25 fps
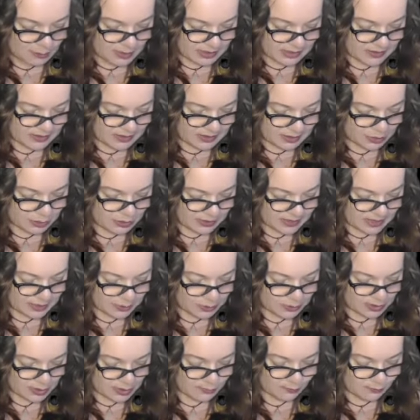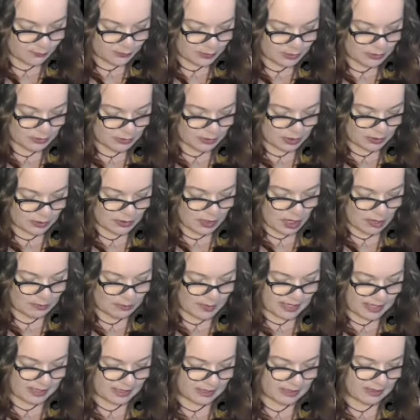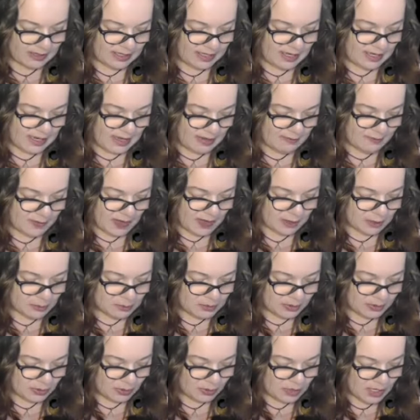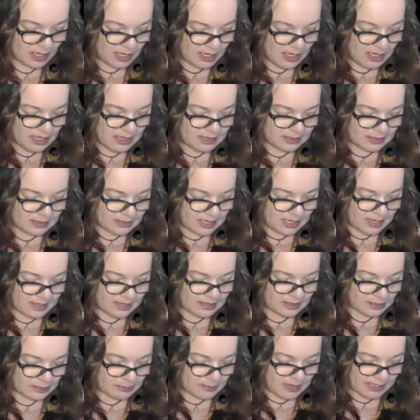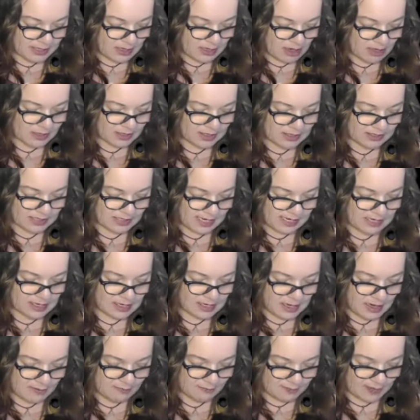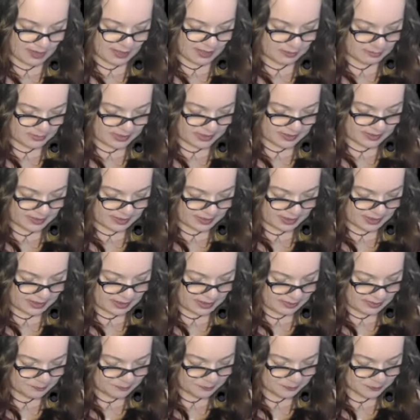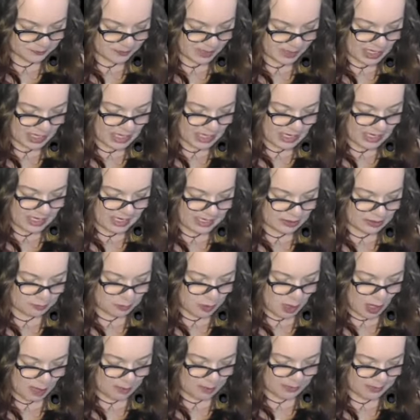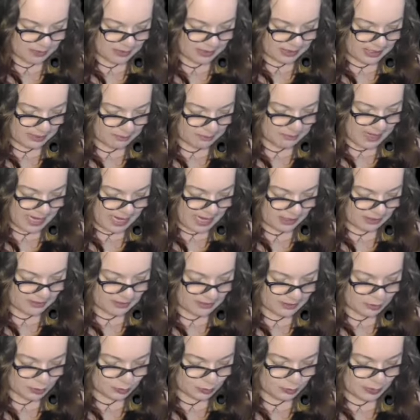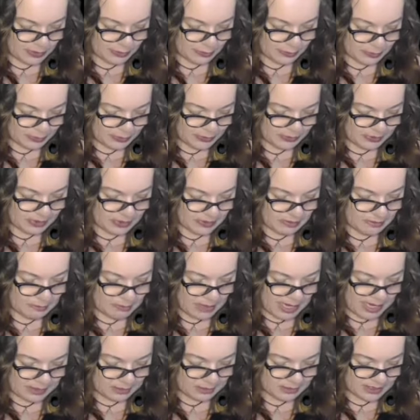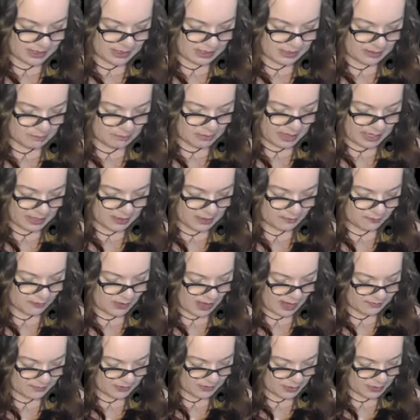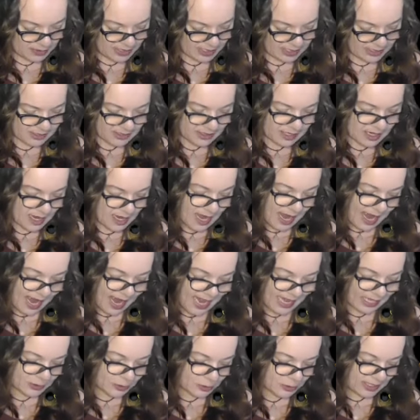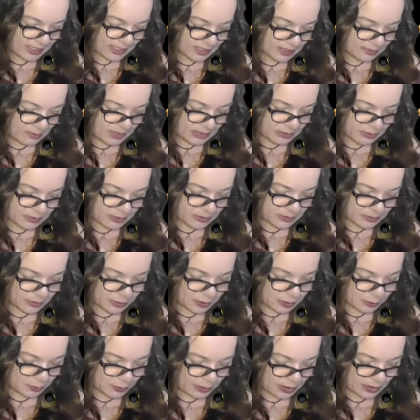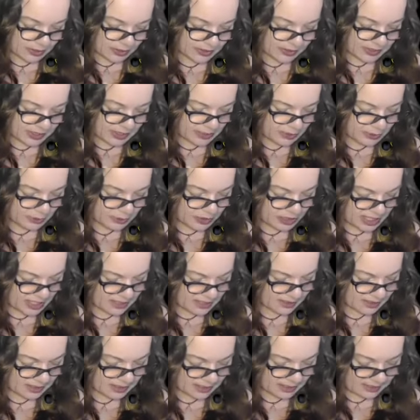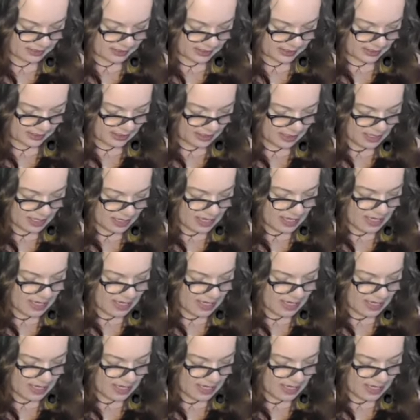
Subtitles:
When citrus fruits are not readily available, diets may not contain enough vitamin C. It's properly balanced with rutin, biotin, bioflavonoids, and trace minerals to work synergistically,